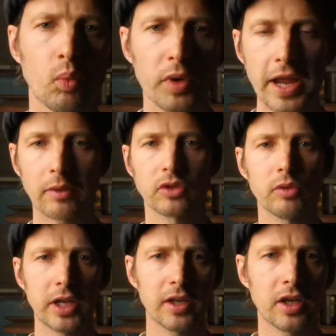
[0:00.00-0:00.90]
Without
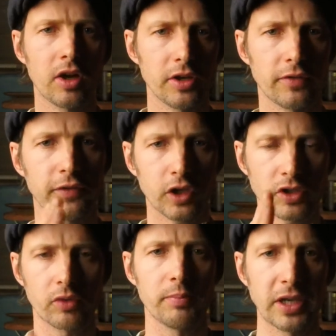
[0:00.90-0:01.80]
doing any kind of
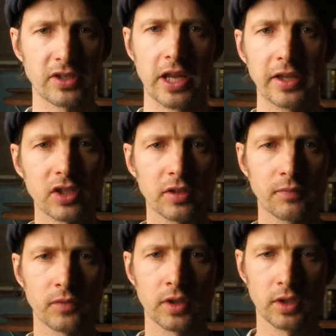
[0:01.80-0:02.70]
fluttery business,
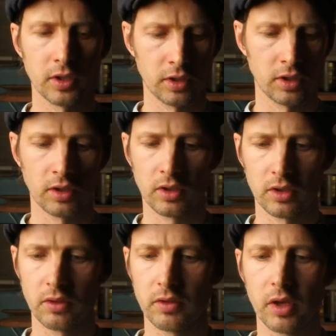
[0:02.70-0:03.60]

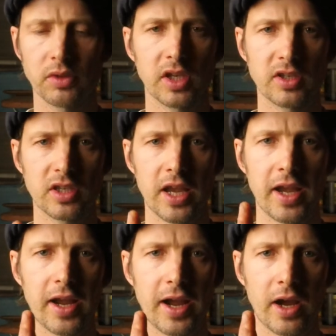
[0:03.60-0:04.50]
you notice
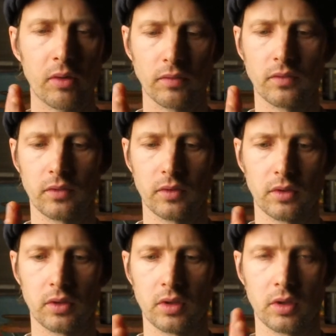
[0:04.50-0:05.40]
there how
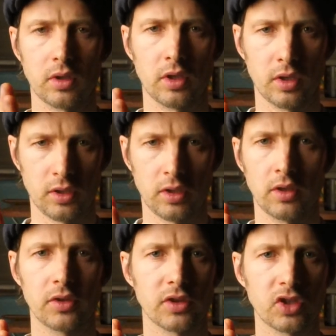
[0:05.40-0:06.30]

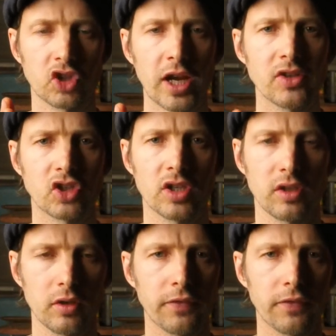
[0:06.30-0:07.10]
there's a change in that.